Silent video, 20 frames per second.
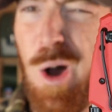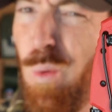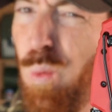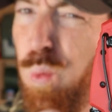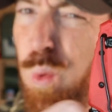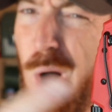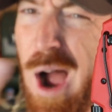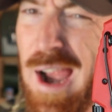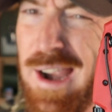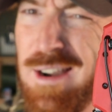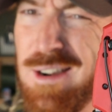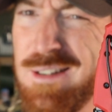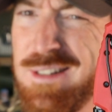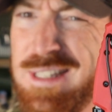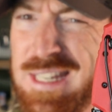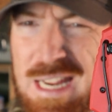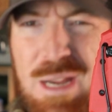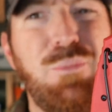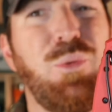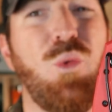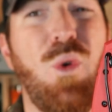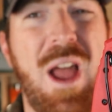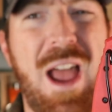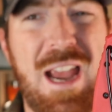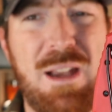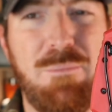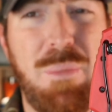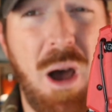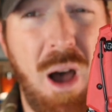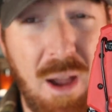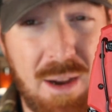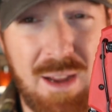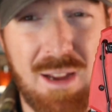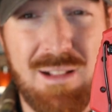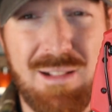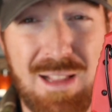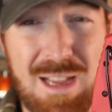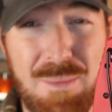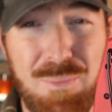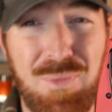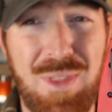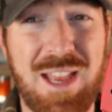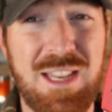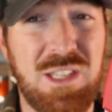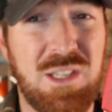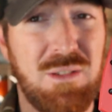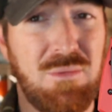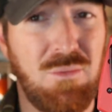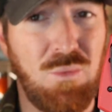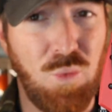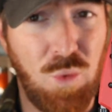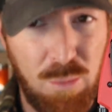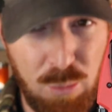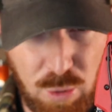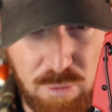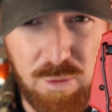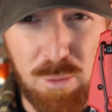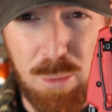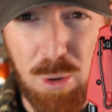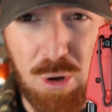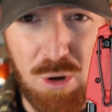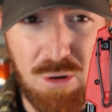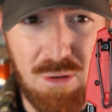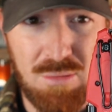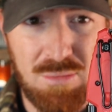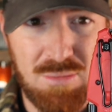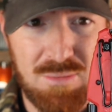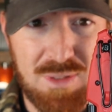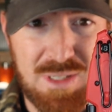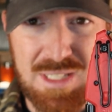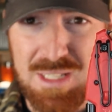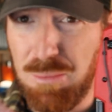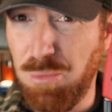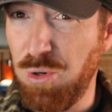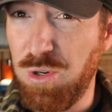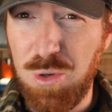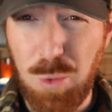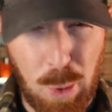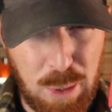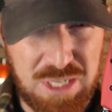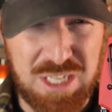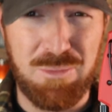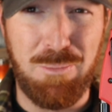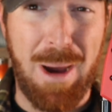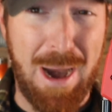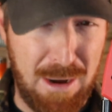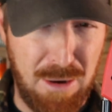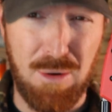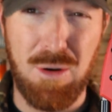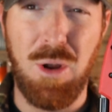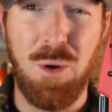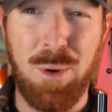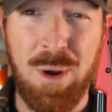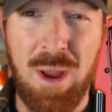a wire deep ride pocket clip that's removable, similar to a Spyderco